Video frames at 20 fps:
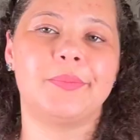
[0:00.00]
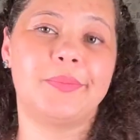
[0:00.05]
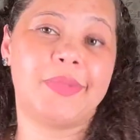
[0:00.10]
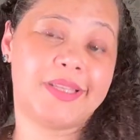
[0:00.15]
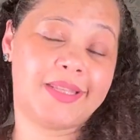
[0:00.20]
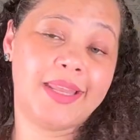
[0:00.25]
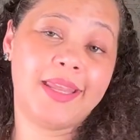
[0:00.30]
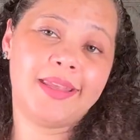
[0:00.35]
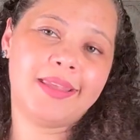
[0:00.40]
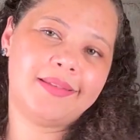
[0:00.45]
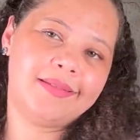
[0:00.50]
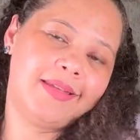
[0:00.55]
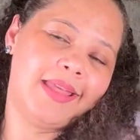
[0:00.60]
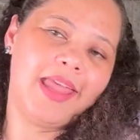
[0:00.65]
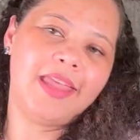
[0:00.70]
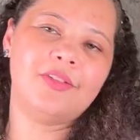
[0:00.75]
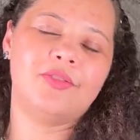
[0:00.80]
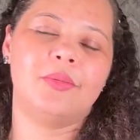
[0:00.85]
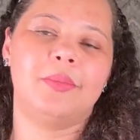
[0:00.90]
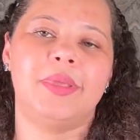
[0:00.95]
But they
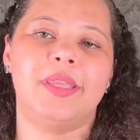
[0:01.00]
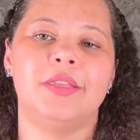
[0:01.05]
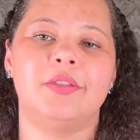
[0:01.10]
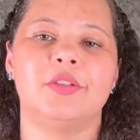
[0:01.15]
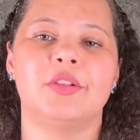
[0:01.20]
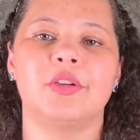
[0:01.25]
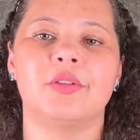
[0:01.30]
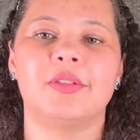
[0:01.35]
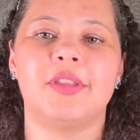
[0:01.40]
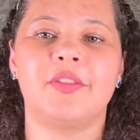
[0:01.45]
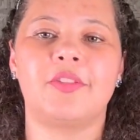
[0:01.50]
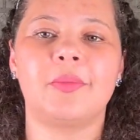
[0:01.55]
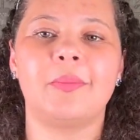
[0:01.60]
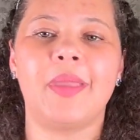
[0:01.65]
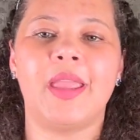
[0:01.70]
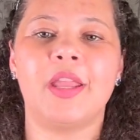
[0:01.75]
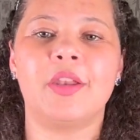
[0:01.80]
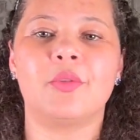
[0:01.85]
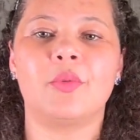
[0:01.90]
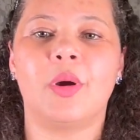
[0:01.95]
gave me, you know, this
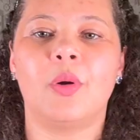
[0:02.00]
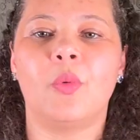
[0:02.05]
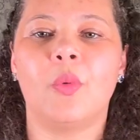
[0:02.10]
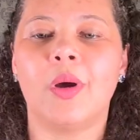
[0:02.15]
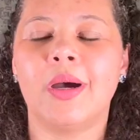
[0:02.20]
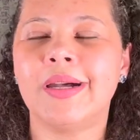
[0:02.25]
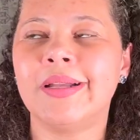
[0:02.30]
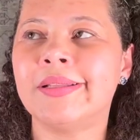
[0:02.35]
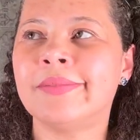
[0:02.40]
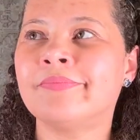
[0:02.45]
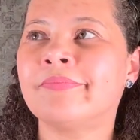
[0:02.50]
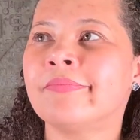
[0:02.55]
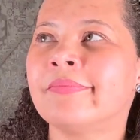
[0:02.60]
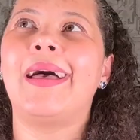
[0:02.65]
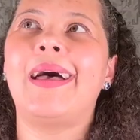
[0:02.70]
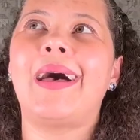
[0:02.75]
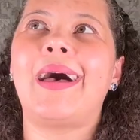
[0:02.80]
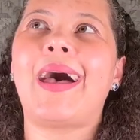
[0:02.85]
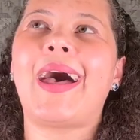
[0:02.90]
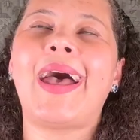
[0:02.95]
manual one.
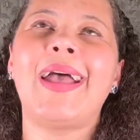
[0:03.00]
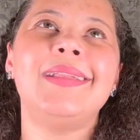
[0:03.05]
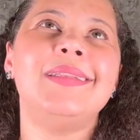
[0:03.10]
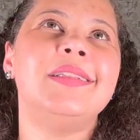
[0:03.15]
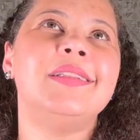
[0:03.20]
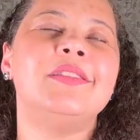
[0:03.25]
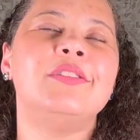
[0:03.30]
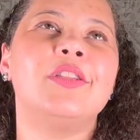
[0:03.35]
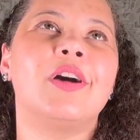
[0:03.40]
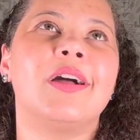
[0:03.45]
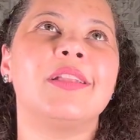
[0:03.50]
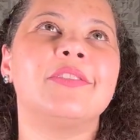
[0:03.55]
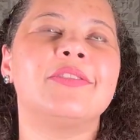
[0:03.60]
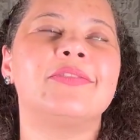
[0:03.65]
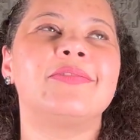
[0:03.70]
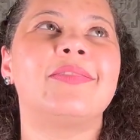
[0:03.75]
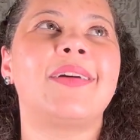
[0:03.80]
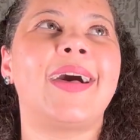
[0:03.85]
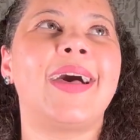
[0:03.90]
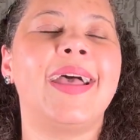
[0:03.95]
I did not
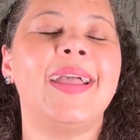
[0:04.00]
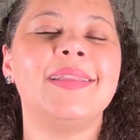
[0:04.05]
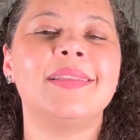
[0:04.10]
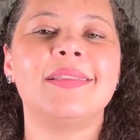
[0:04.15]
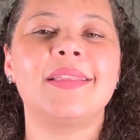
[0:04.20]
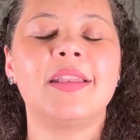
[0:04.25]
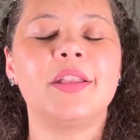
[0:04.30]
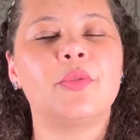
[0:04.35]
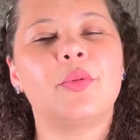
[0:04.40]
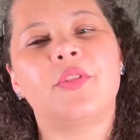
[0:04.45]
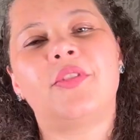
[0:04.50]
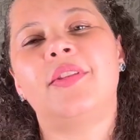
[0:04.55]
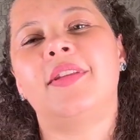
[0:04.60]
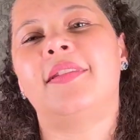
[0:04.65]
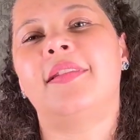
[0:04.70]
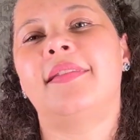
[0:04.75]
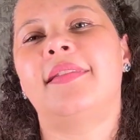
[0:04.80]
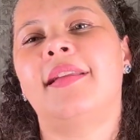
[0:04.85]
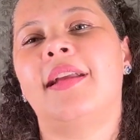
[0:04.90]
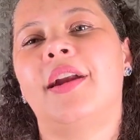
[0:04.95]
find that it was
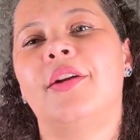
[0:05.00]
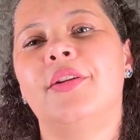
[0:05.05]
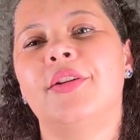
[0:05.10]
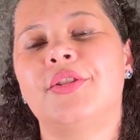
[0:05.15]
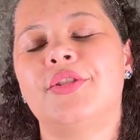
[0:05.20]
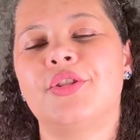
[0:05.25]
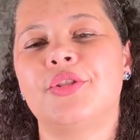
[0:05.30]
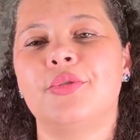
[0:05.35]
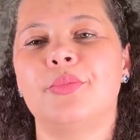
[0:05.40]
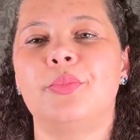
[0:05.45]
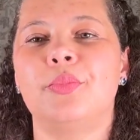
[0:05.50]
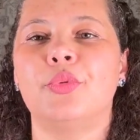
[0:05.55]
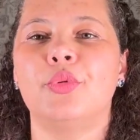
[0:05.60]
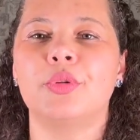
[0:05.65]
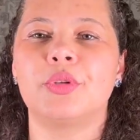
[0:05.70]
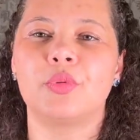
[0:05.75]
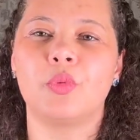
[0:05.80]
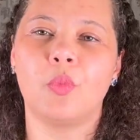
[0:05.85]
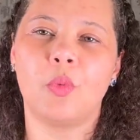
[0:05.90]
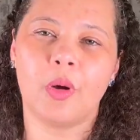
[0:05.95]
necessary to
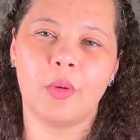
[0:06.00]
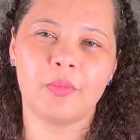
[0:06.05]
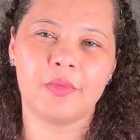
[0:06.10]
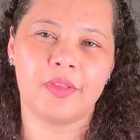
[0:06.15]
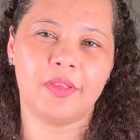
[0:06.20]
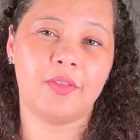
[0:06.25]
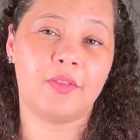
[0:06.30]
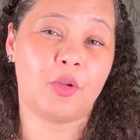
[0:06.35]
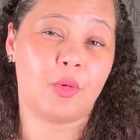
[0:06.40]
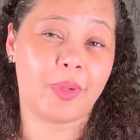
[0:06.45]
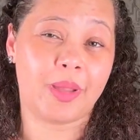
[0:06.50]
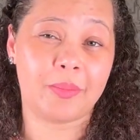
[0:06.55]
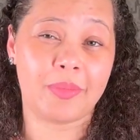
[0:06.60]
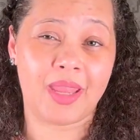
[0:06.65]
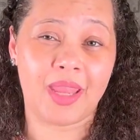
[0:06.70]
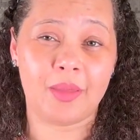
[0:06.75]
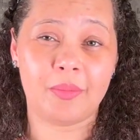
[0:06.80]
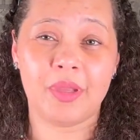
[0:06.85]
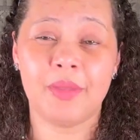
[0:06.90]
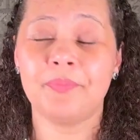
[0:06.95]
put onesies on my
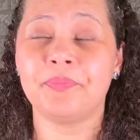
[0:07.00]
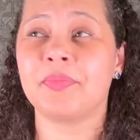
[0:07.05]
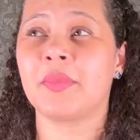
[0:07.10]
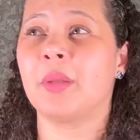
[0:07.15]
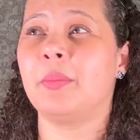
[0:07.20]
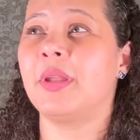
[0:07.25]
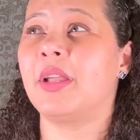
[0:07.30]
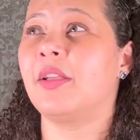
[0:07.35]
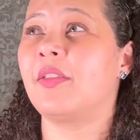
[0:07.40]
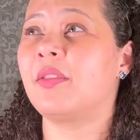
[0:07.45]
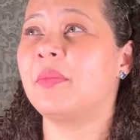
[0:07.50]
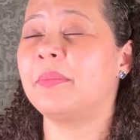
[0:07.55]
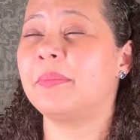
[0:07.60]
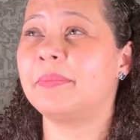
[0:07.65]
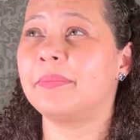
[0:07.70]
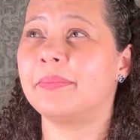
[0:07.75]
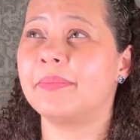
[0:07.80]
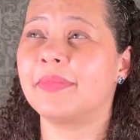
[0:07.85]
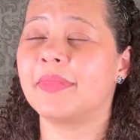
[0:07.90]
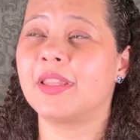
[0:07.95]
baby because
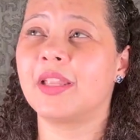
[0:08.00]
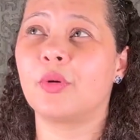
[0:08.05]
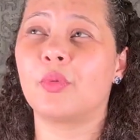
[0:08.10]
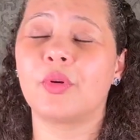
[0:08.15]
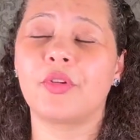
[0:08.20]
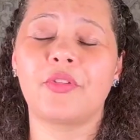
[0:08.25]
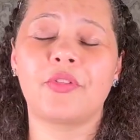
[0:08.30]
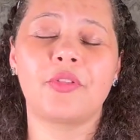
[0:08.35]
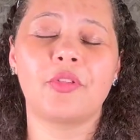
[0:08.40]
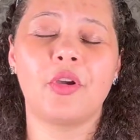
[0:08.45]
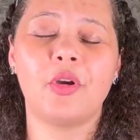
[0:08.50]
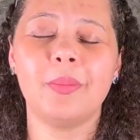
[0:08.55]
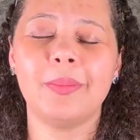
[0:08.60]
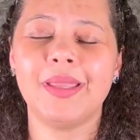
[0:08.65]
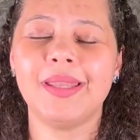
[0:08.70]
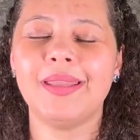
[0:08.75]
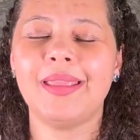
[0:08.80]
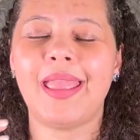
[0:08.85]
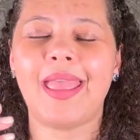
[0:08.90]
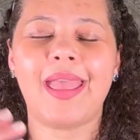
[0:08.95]
there were so
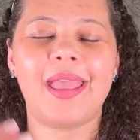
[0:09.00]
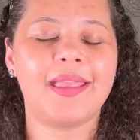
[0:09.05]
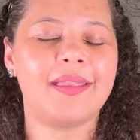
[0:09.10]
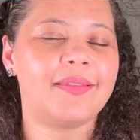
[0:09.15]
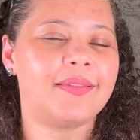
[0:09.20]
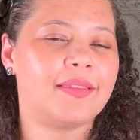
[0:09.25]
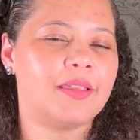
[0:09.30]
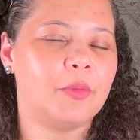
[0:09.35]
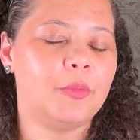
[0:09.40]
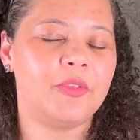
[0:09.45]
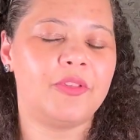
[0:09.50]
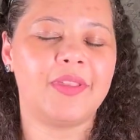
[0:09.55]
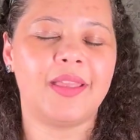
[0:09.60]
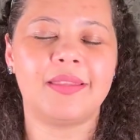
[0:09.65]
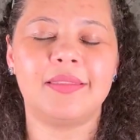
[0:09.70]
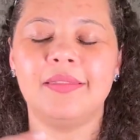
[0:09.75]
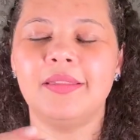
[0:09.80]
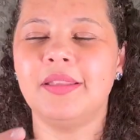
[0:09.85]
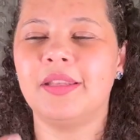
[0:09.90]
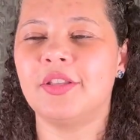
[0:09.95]
many exams
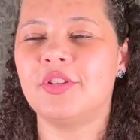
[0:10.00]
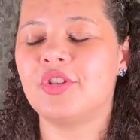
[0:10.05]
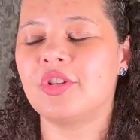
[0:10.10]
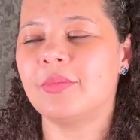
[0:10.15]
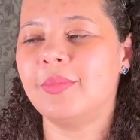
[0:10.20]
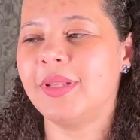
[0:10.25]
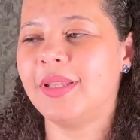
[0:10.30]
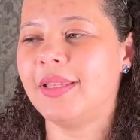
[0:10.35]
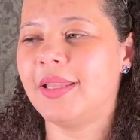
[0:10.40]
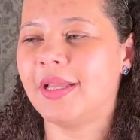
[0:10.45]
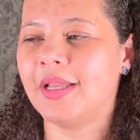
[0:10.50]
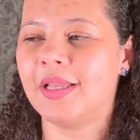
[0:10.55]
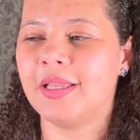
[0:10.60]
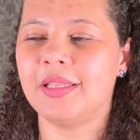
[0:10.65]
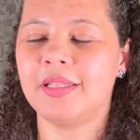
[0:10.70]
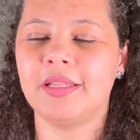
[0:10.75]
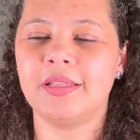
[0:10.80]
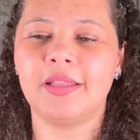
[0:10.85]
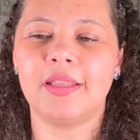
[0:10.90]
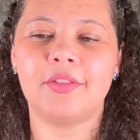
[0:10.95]
that needed to be
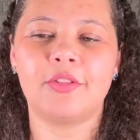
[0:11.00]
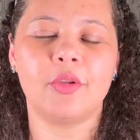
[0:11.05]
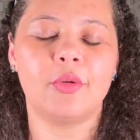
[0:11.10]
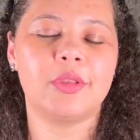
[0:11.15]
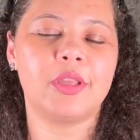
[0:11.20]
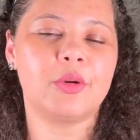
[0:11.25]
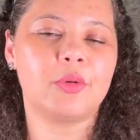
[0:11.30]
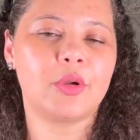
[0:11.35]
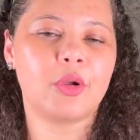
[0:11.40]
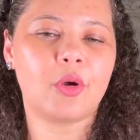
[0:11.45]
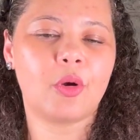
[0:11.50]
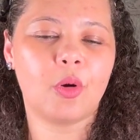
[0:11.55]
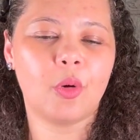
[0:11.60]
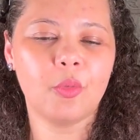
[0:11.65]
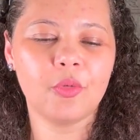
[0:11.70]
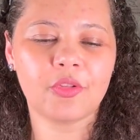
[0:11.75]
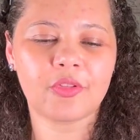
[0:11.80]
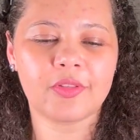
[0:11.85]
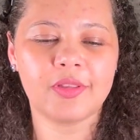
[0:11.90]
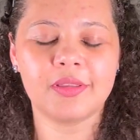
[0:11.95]
done. So they were
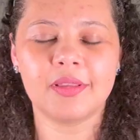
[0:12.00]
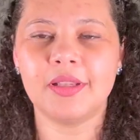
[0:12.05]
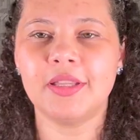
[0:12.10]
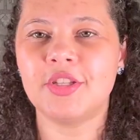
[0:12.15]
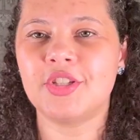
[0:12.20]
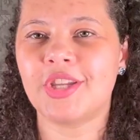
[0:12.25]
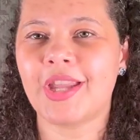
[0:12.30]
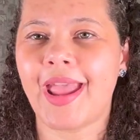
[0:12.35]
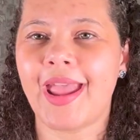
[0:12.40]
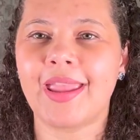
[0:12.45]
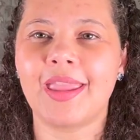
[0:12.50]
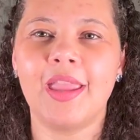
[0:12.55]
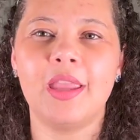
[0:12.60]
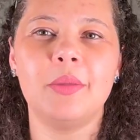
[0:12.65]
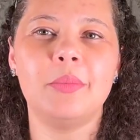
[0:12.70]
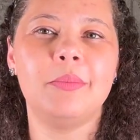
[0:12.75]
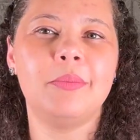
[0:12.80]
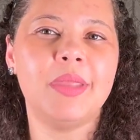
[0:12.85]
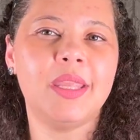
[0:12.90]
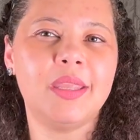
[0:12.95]
constantly
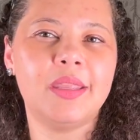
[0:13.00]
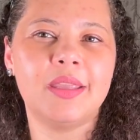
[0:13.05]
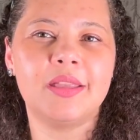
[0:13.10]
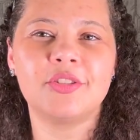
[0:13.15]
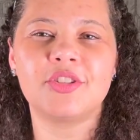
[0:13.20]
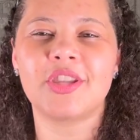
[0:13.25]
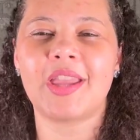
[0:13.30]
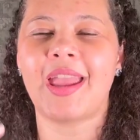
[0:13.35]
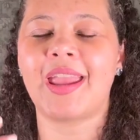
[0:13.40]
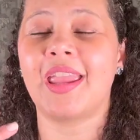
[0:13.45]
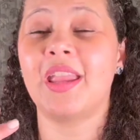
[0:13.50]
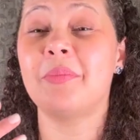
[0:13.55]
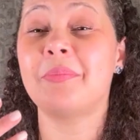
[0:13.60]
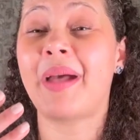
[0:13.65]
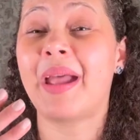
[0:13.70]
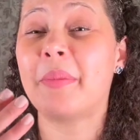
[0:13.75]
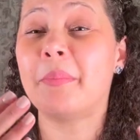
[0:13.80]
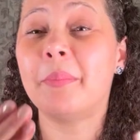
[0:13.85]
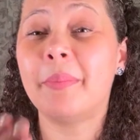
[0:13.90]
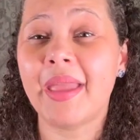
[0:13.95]
checking me and checking
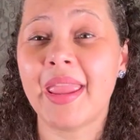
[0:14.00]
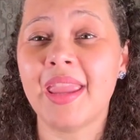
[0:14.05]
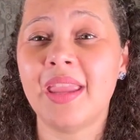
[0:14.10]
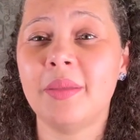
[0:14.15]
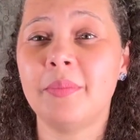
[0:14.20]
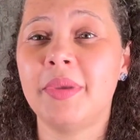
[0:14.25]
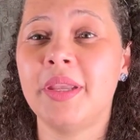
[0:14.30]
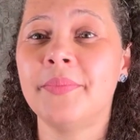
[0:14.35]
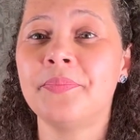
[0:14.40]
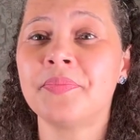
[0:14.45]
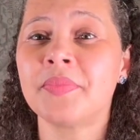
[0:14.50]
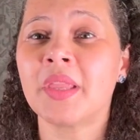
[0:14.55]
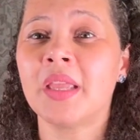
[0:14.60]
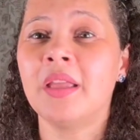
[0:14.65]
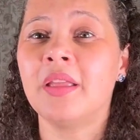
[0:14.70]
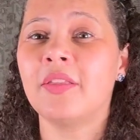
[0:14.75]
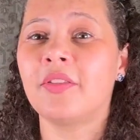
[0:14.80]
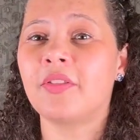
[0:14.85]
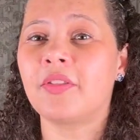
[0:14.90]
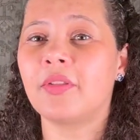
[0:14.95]
my baby.
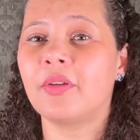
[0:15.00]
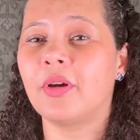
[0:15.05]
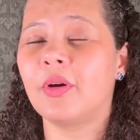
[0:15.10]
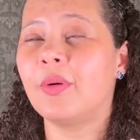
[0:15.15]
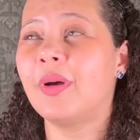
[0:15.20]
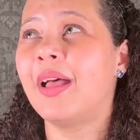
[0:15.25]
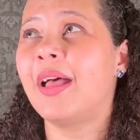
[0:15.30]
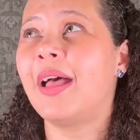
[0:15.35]
So